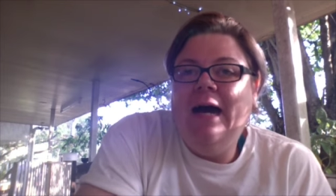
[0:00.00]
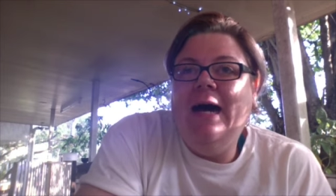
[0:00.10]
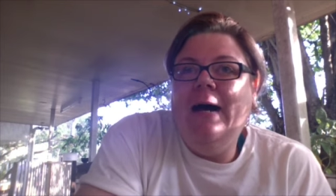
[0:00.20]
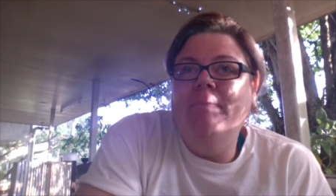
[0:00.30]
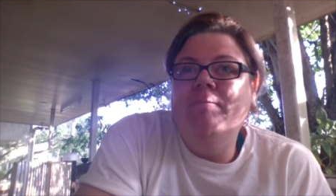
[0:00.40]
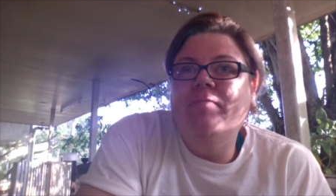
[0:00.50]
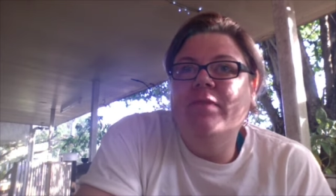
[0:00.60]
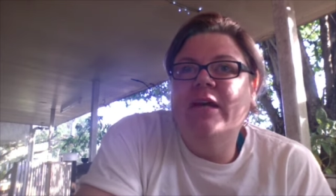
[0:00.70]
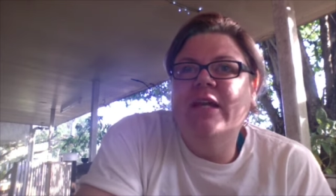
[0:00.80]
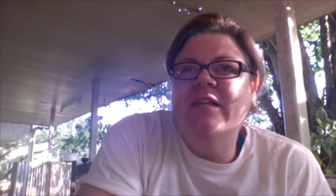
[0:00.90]
Um,
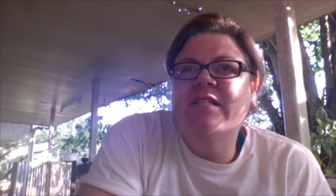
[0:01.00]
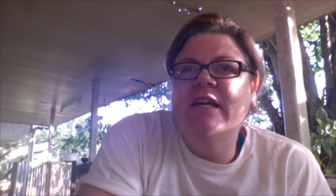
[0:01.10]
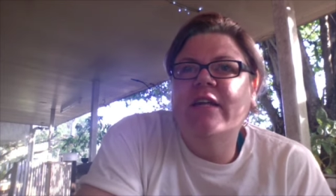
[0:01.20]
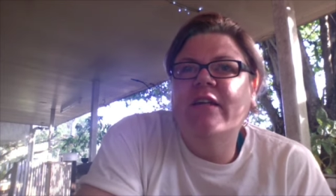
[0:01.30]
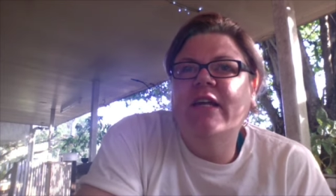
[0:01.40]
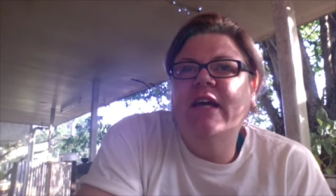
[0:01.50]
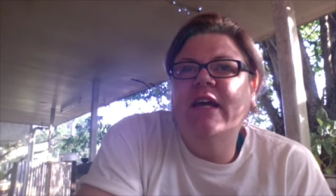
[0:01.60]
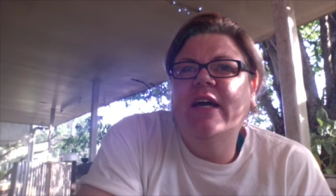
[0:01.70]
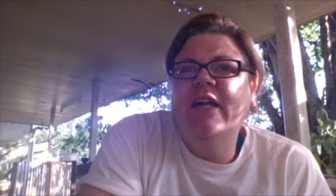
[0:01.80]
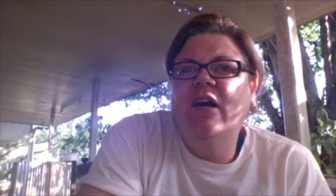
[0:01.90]
and he said,
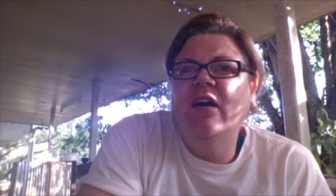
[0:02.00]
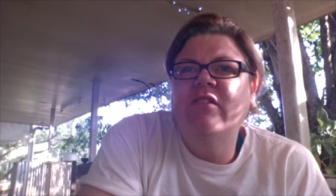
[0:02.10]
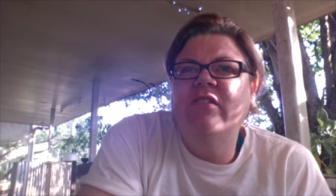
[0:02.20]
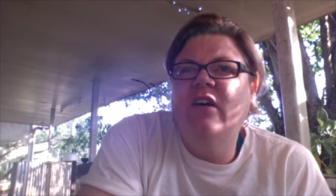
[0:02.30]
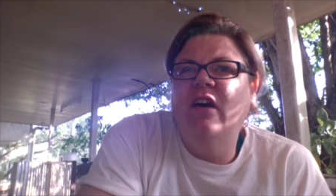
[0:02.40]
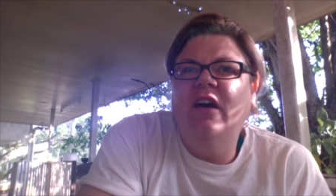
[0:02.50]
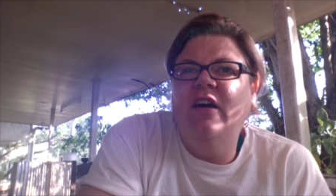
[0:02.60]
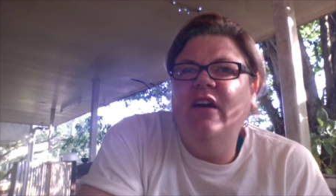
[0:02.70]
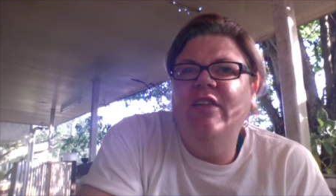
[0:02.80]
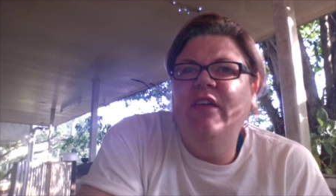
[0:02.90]
"Yeah, no," he says, "I, I
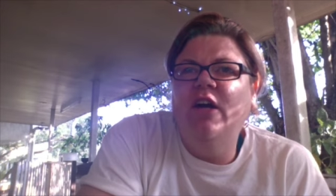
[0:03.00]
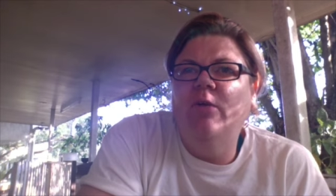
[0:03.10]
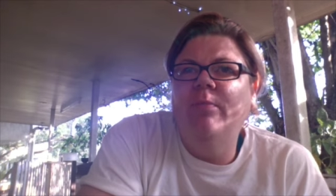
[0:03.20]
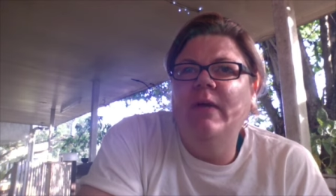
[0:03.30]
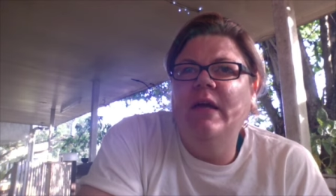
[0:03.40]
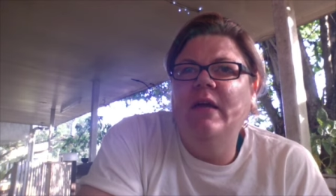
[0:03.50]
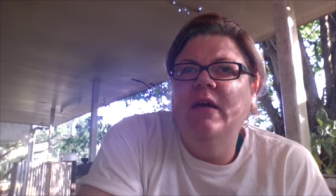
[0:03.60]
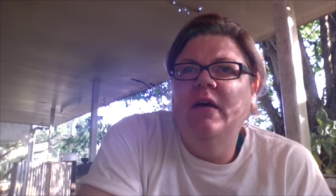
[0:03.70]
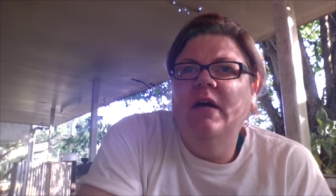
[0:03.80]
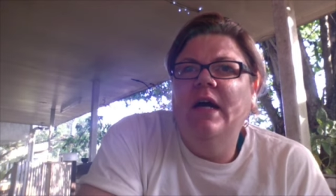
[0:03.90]
don't think I'll be."
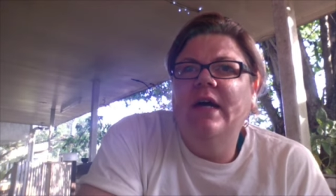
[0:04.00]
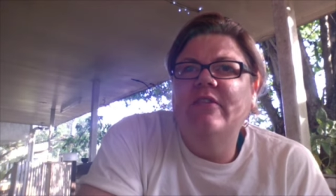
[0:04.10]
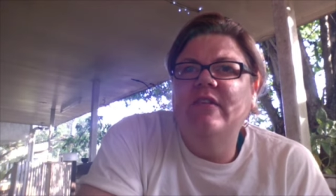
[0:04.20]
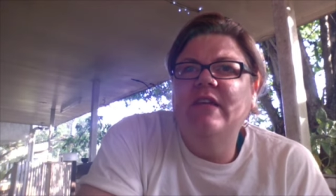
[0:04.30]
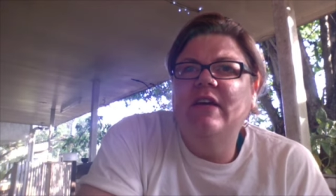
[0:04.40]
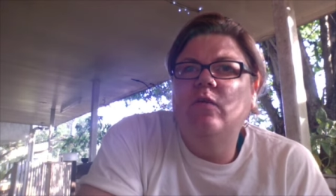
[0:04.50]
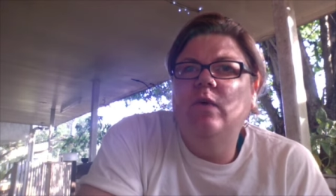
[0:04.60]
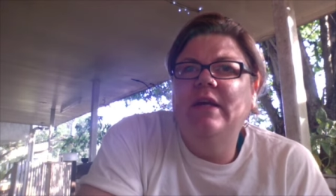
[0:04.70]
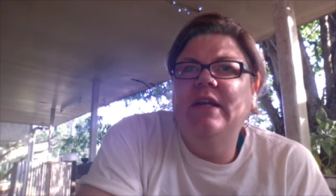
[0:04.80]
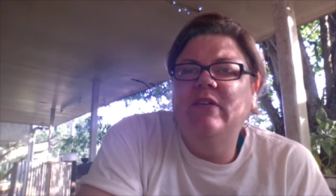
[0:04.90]
He says, "Next
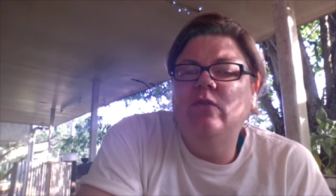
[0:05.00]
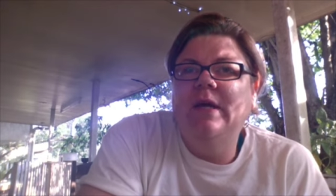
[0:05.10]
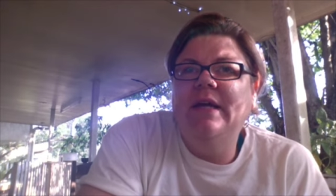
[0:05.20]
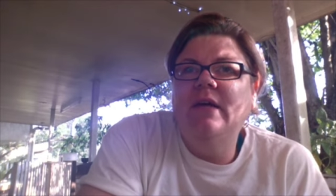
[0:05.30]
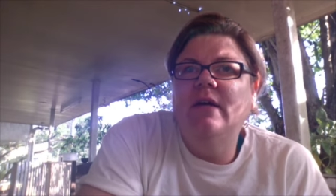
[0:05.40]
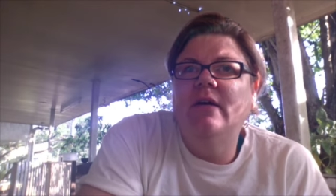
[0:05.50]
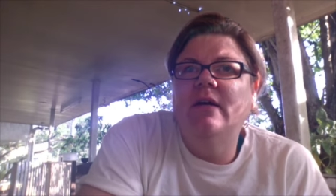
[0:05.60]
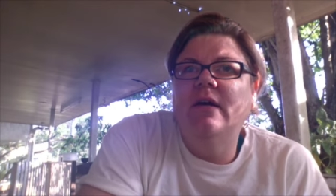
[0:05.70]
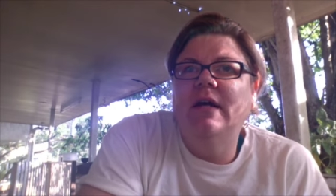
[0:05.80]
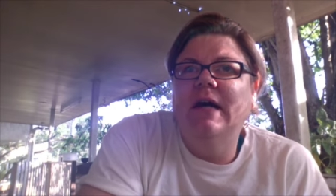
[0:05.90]
next week,
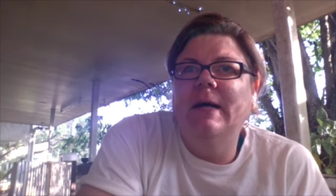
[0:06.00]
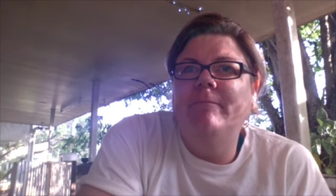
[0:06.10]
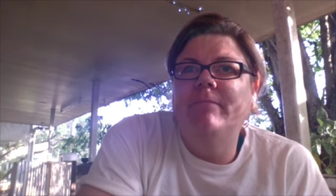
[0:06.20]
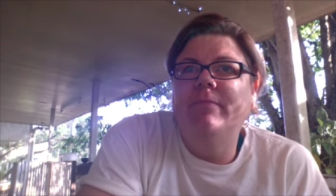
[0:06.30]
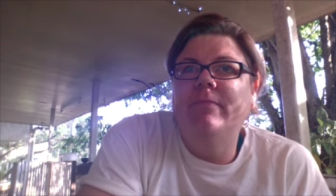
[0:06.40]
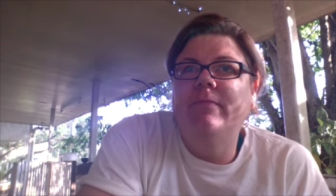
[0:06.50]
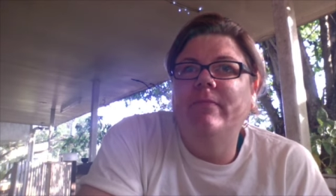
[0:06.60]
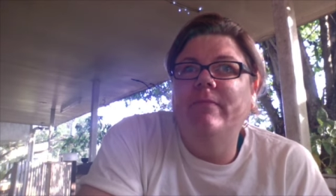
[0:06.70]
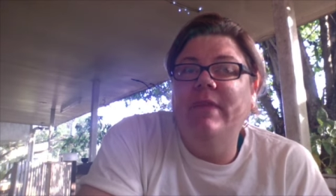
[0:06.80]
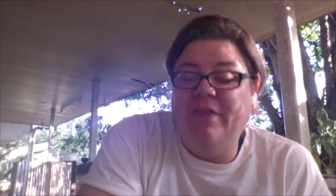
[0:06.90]
um,
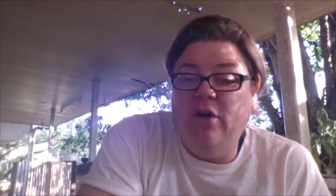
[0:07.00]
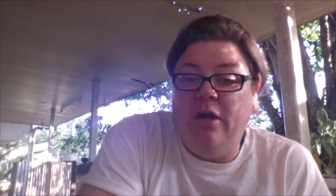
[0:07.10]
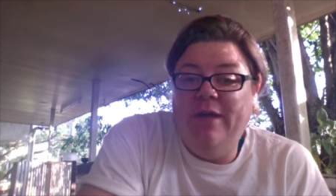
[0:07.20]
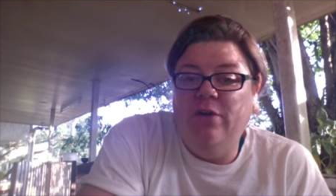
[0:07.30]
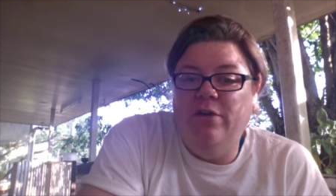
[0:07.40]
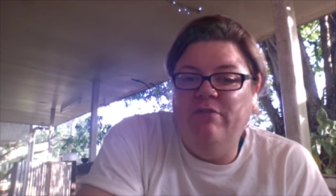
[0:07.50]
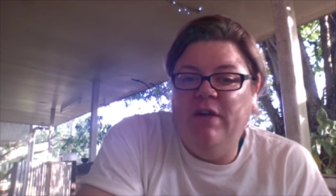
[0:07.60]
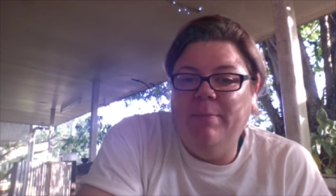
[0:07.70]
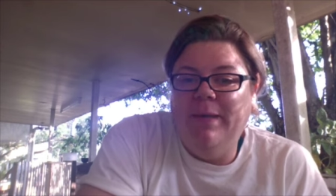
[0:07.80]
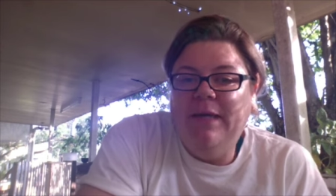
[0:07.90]
the other colleague who'd
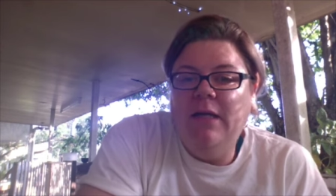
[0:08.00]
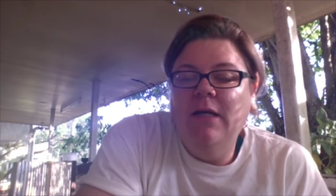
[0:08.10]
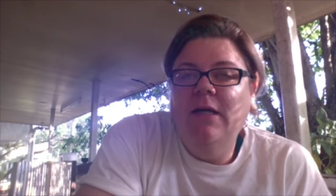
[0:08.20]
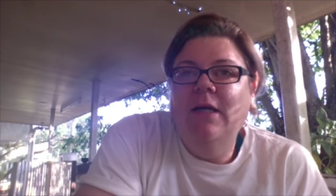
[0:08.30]
rung me,